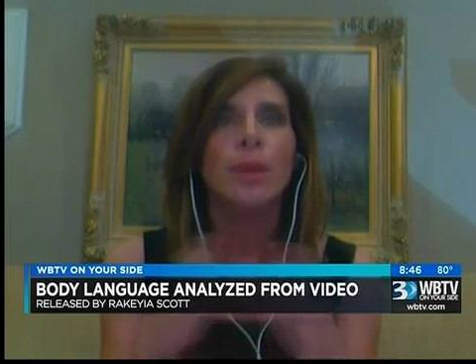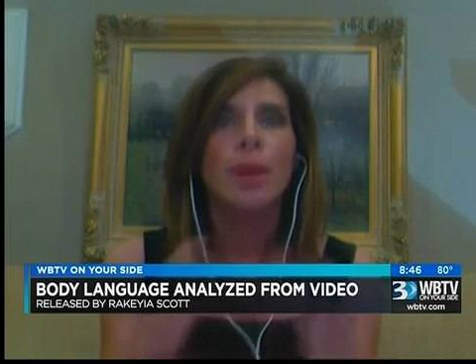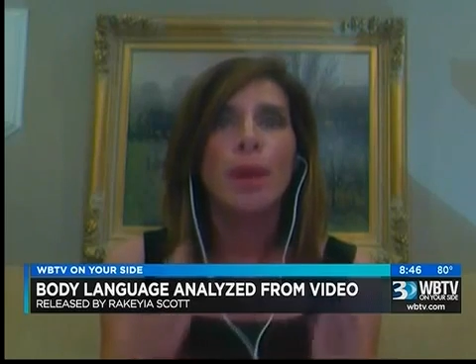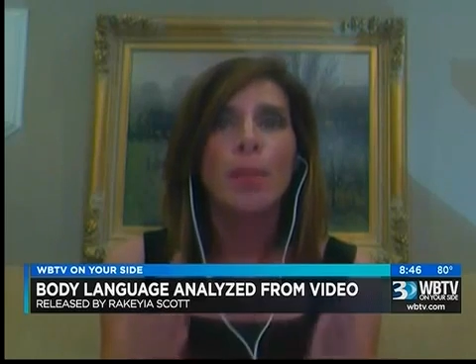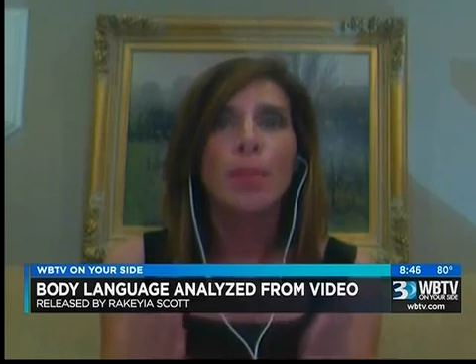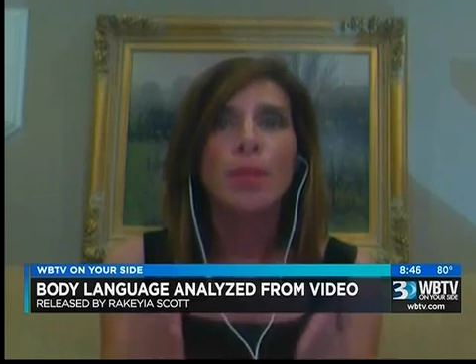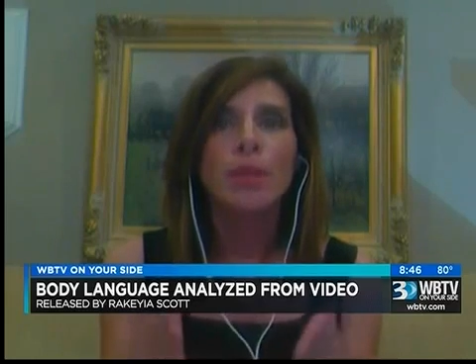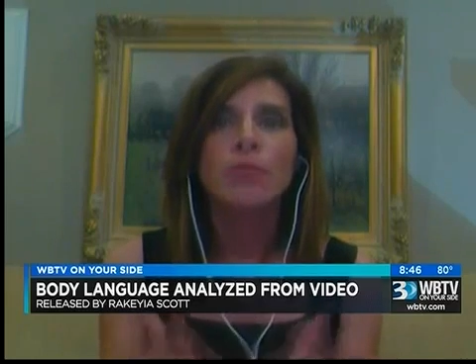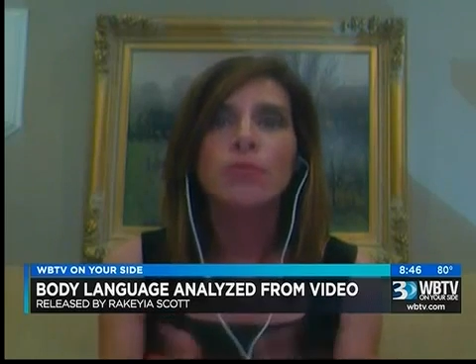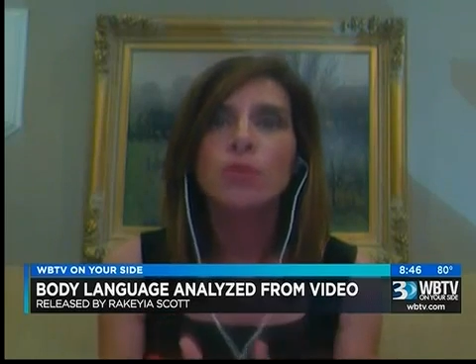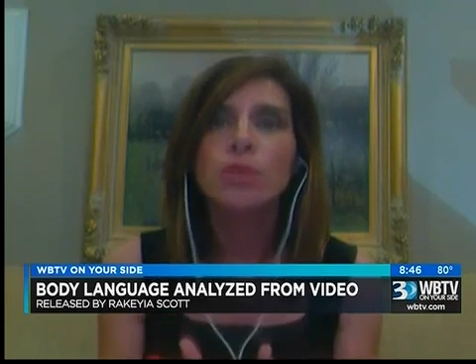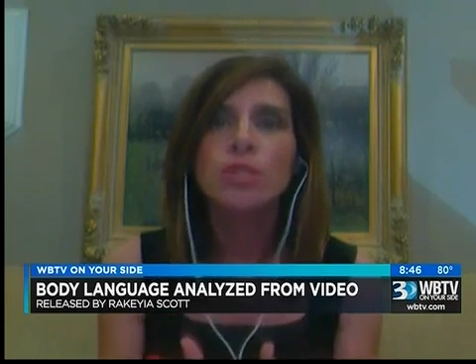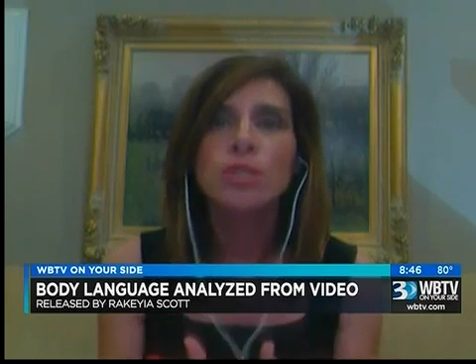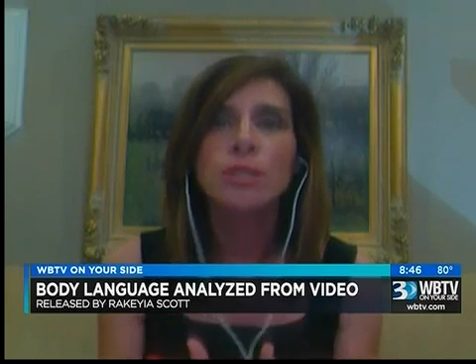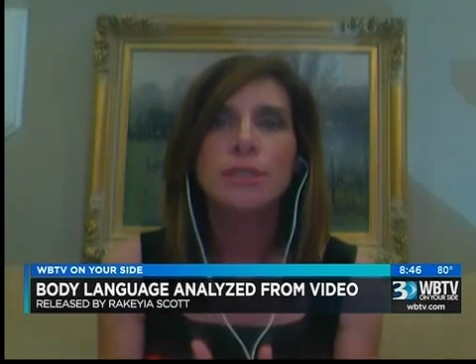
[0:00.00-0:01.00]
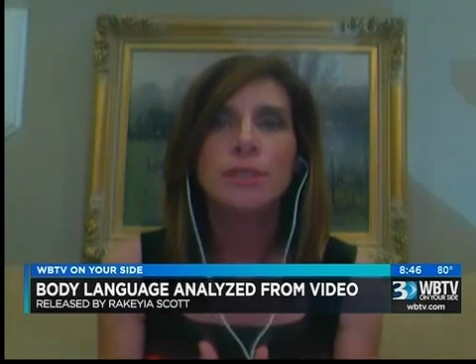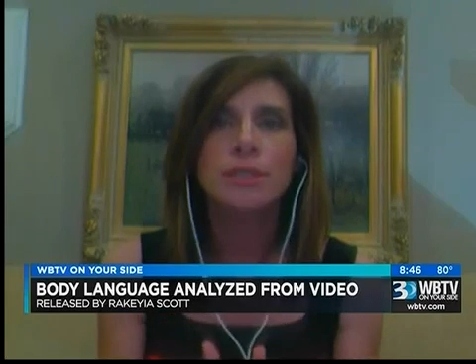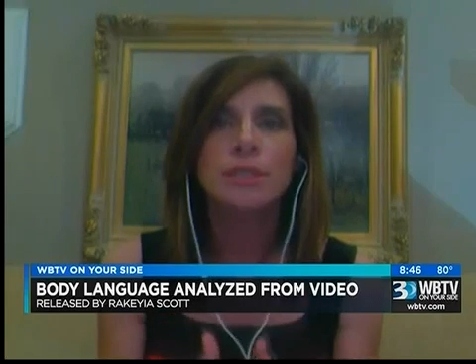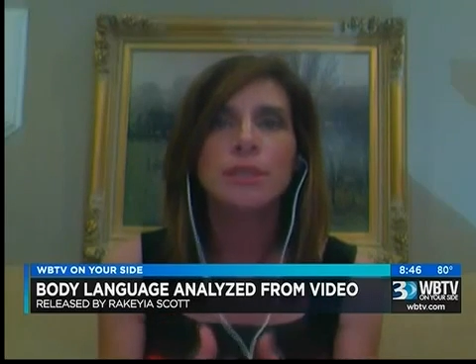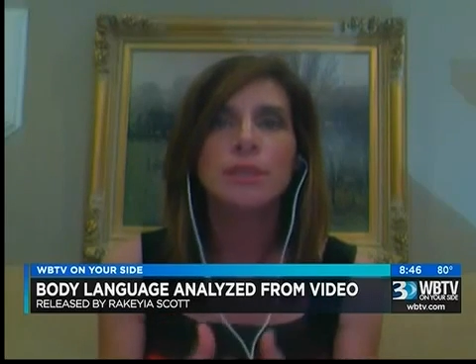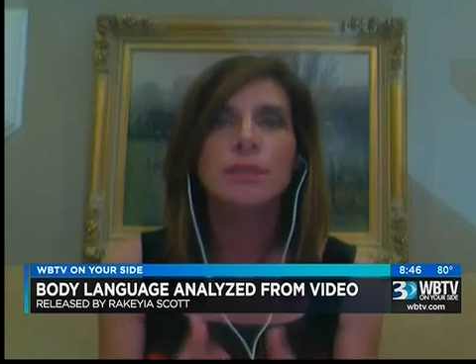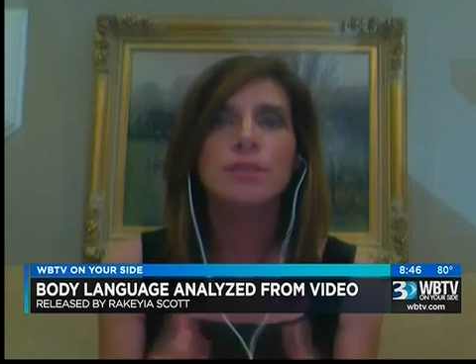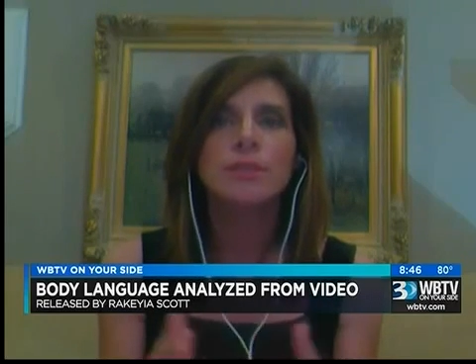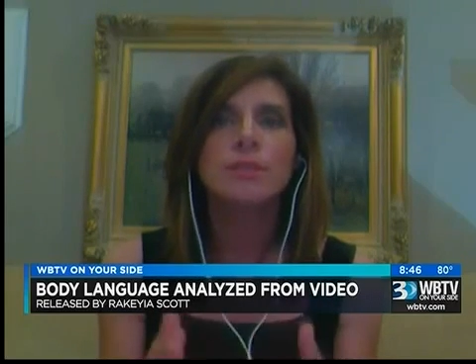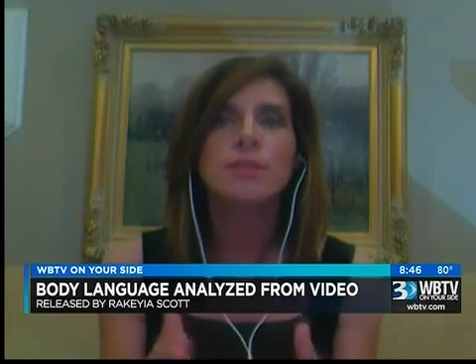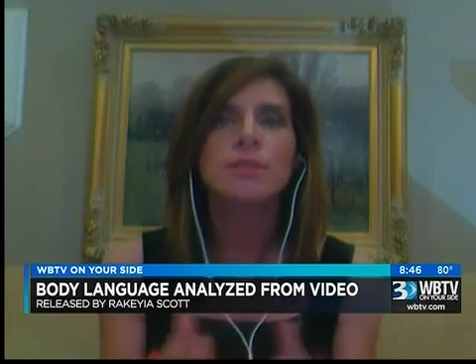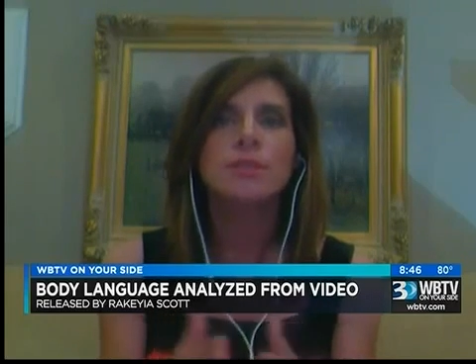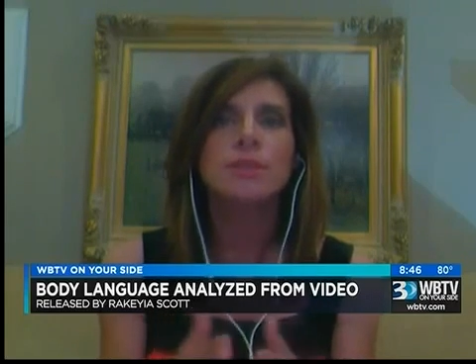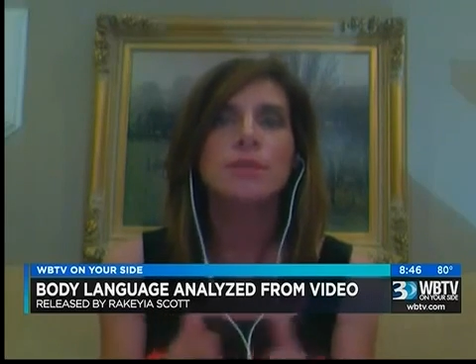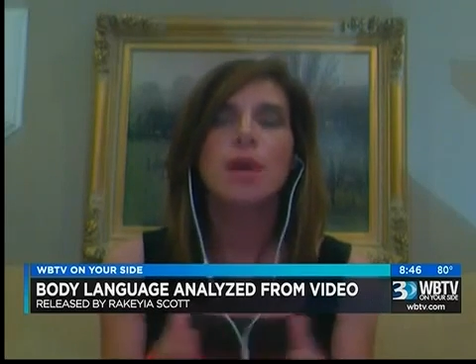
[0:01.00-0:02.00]
But unfortunately, this
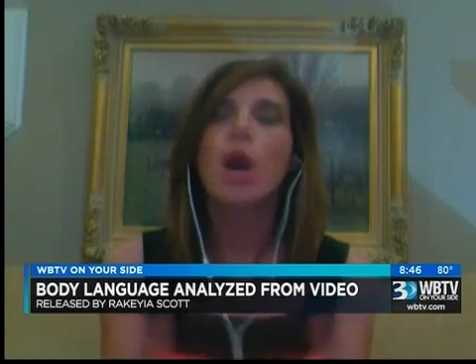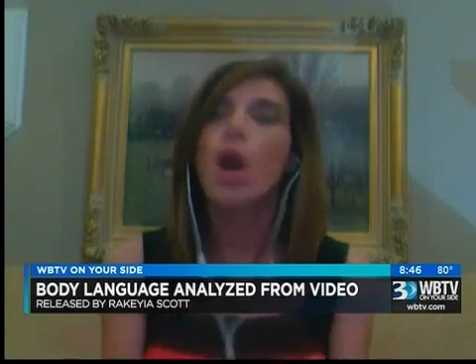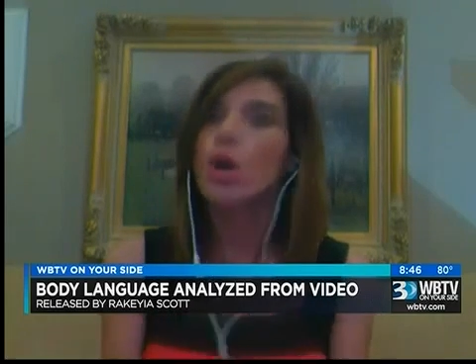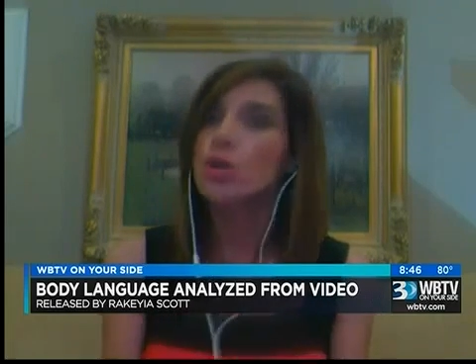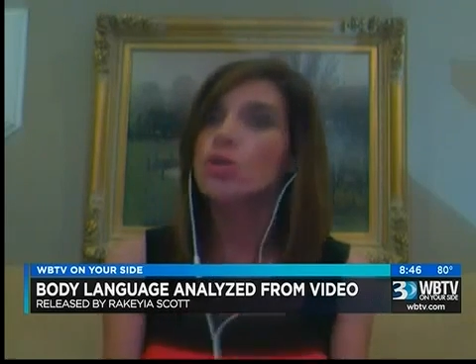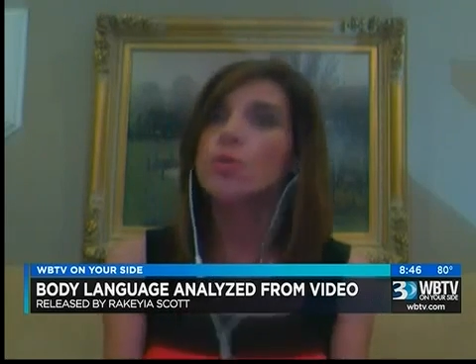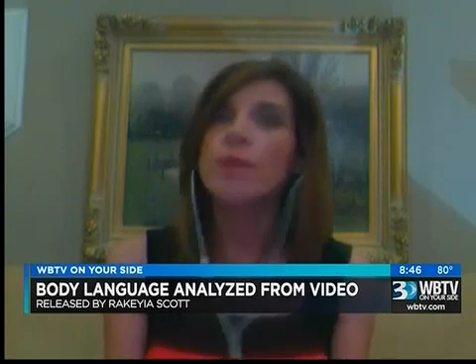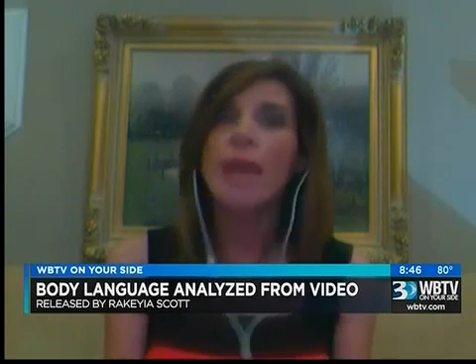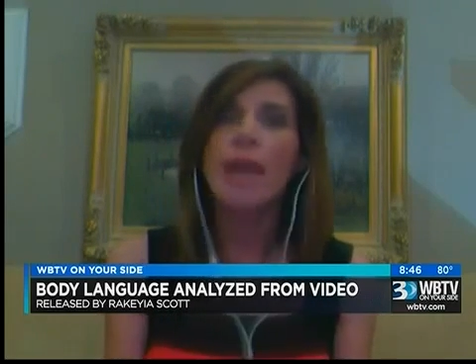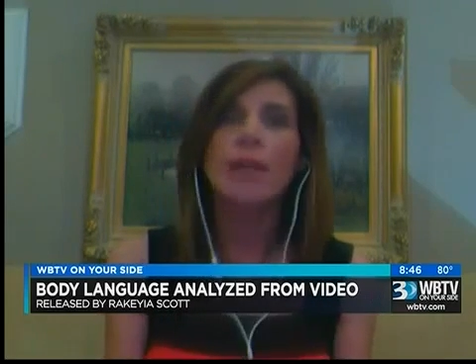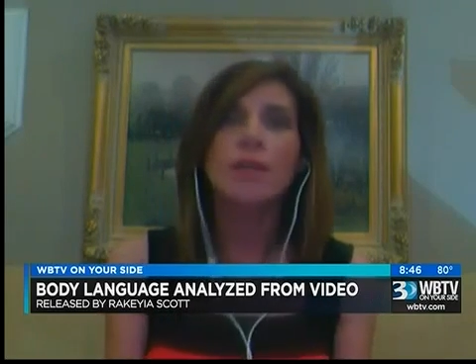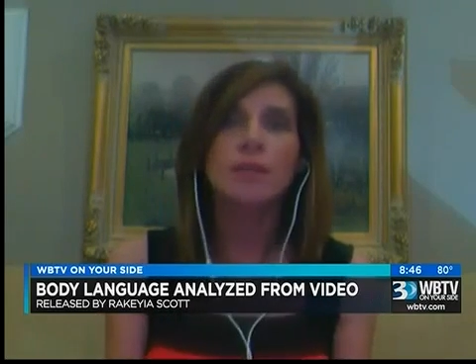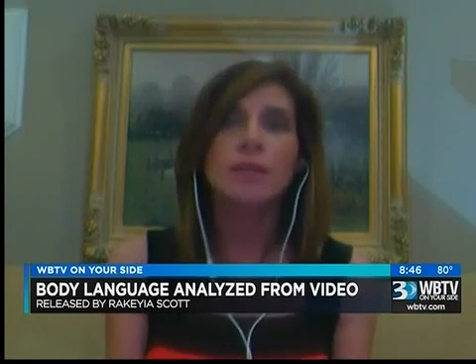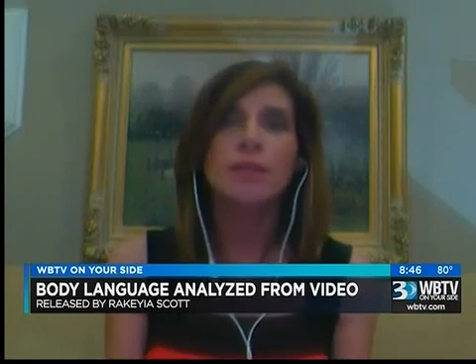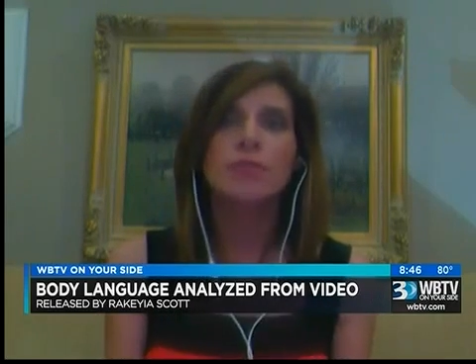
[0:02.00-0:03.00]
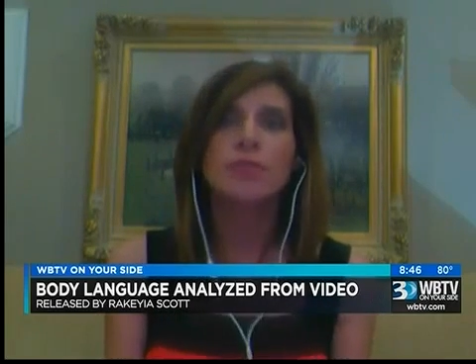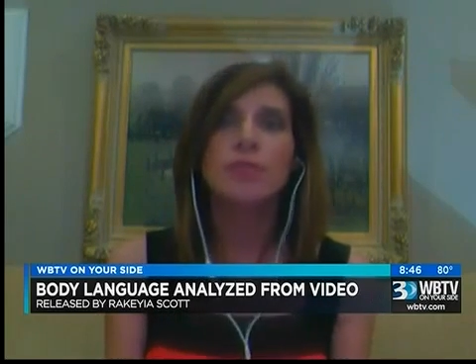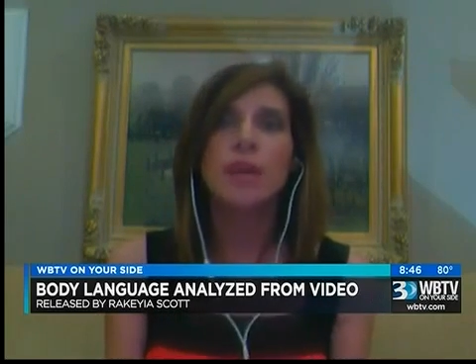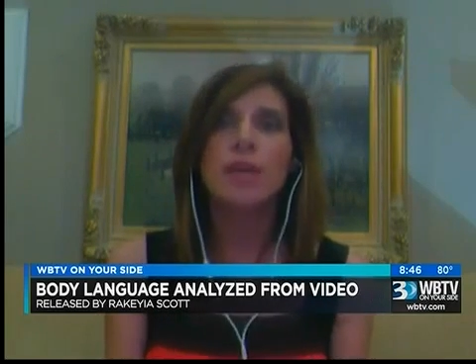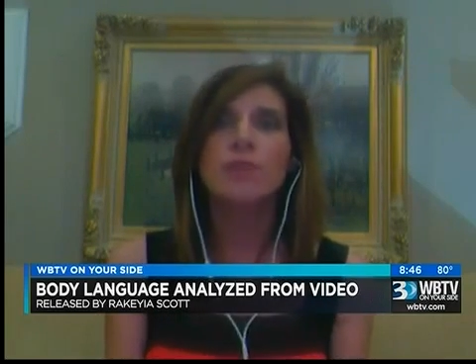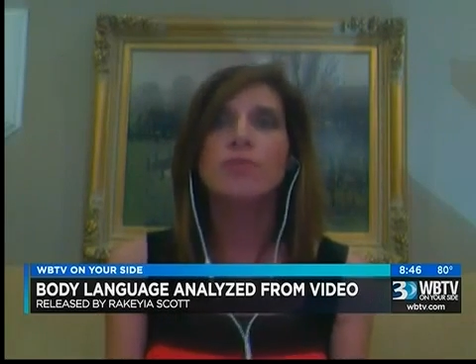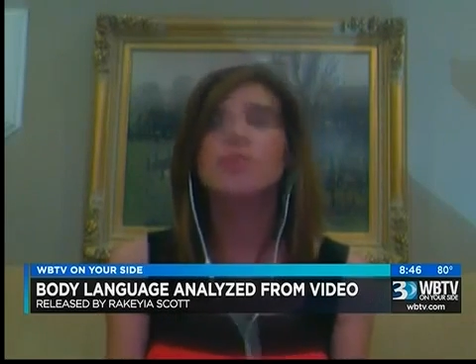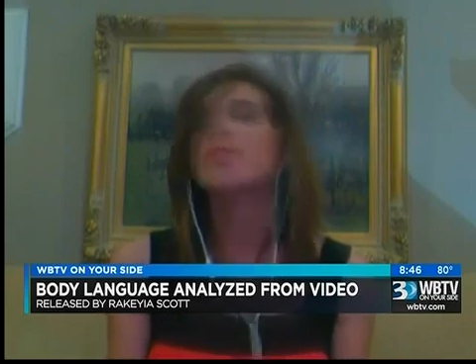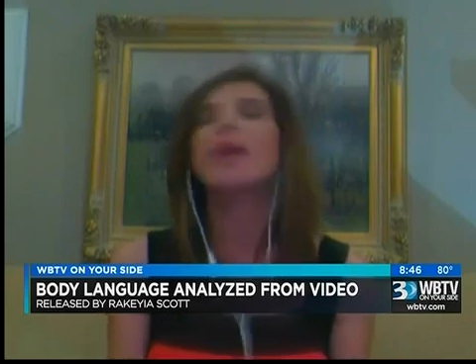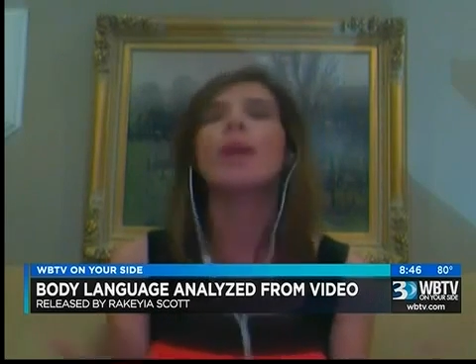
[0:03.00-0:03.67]
is a harsh reality of life,